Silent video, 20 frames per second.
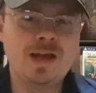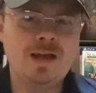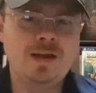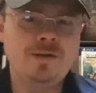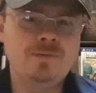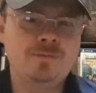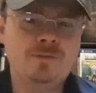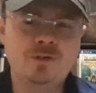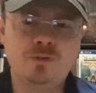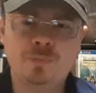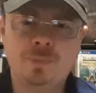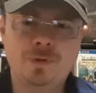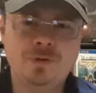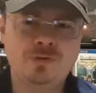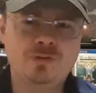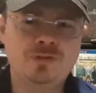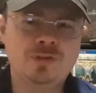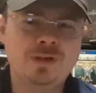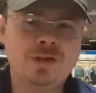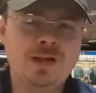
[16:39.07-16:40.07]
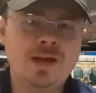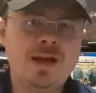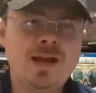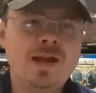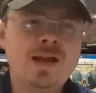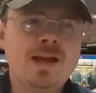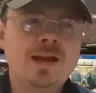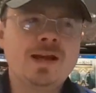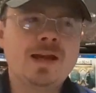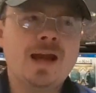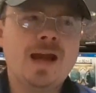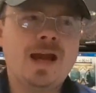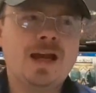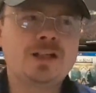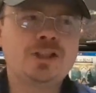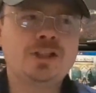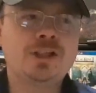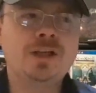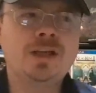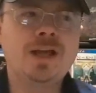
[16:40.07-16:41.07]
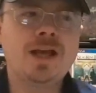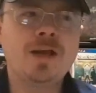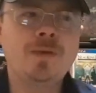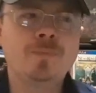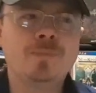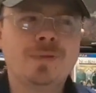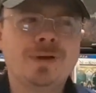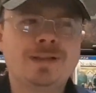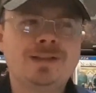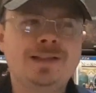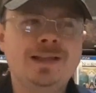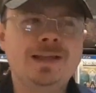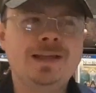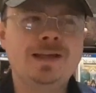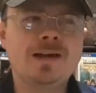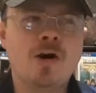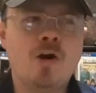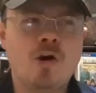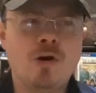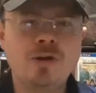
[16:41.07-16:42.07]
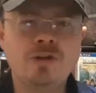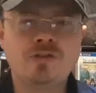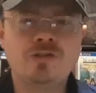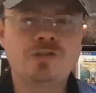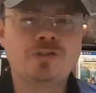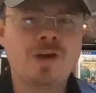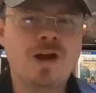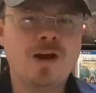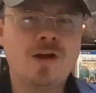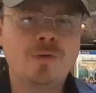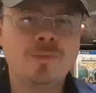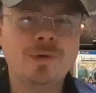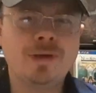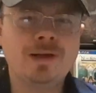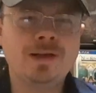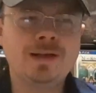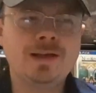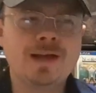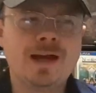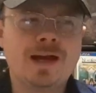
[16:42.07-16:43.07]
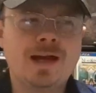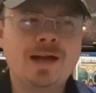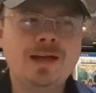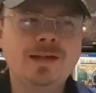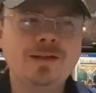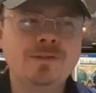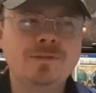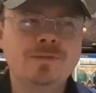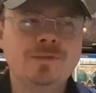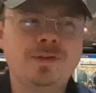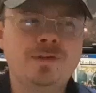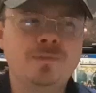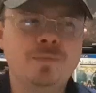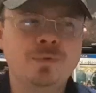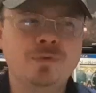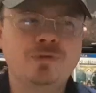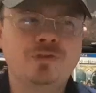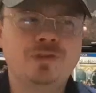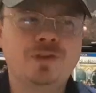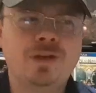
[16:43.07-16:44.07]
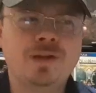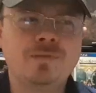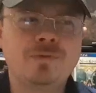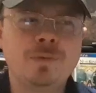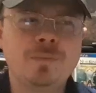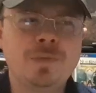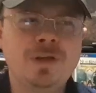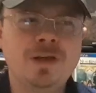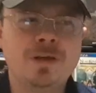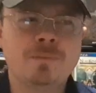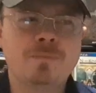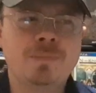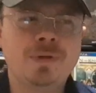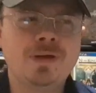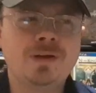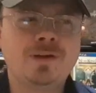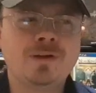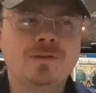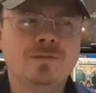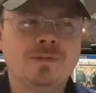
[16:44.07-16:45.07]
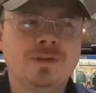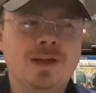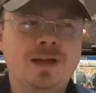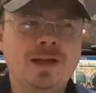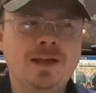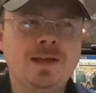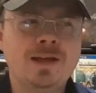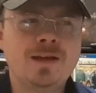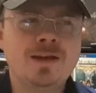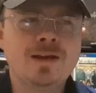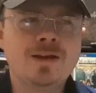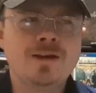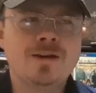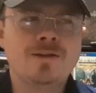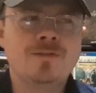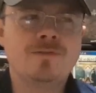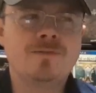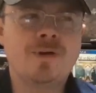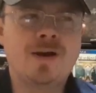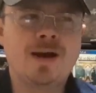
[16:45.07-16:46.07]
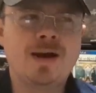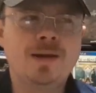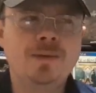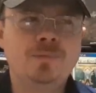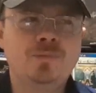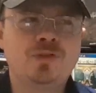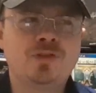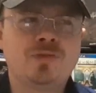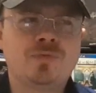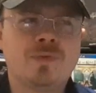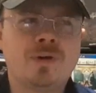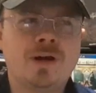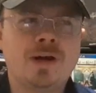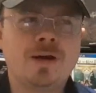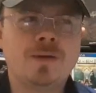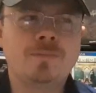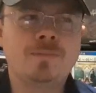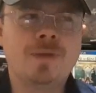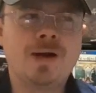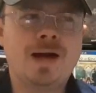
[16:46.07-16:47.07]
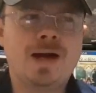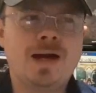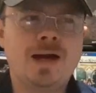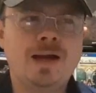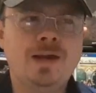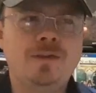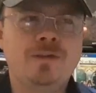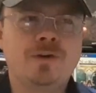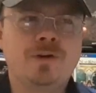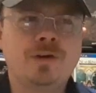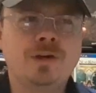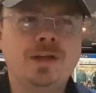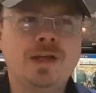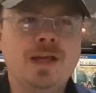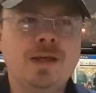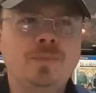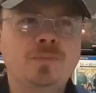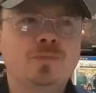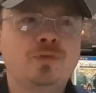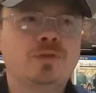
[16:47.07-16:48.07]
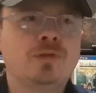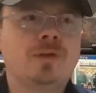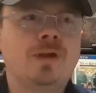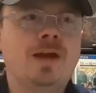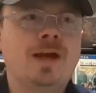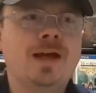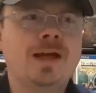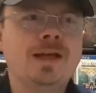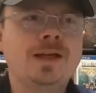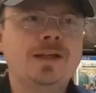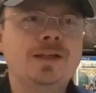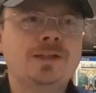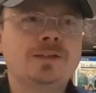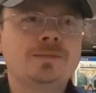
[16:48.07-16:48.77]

A first-person action game, but the art style in it kind of was giving me a bit of like vibes from either games like